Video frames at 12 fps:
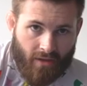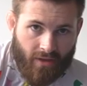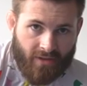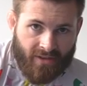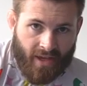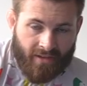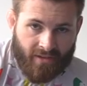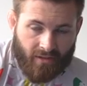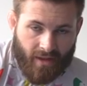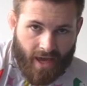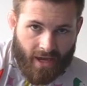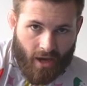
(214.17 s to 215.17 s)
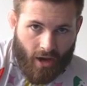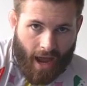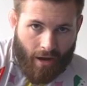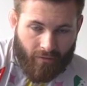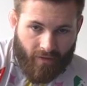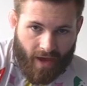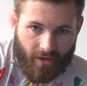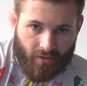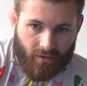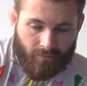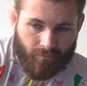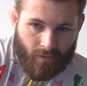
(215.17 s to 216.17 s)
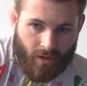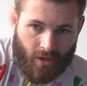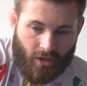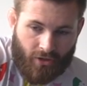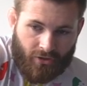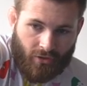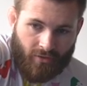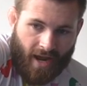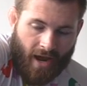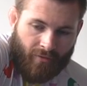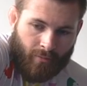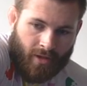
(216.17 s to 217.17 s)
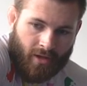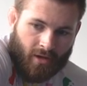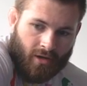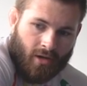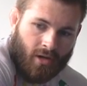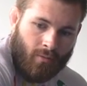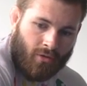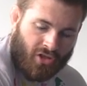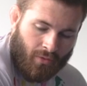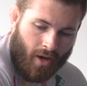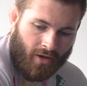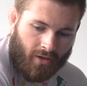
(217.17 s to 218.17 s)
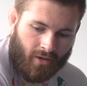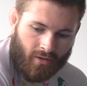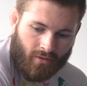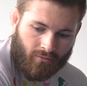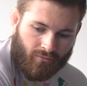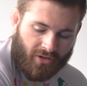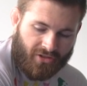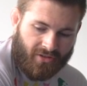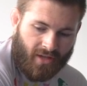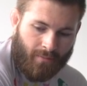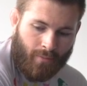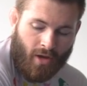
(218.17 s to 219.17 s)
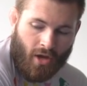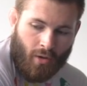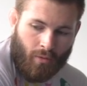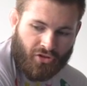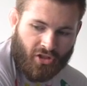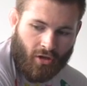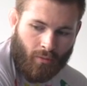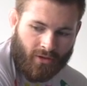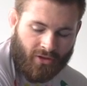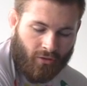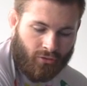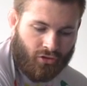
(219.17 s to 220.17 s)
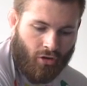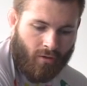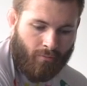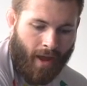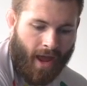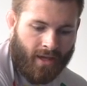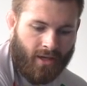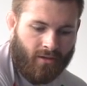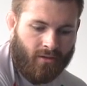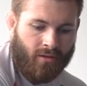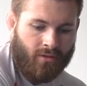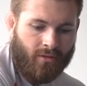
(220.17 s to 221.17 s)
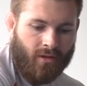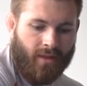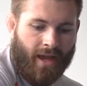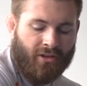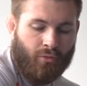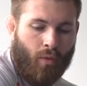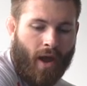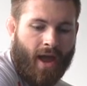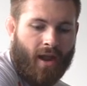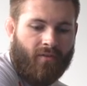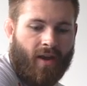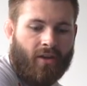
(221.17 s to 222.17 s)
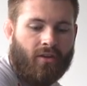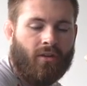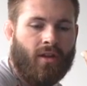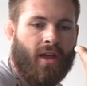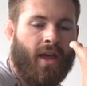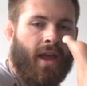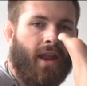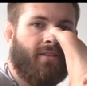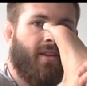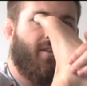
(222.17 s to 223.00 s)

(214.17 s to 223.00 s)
This takes the leg out of angle. So now from here, when she went in wrist deep, she wants to go strong back heel, the leg's way out of angle, and it's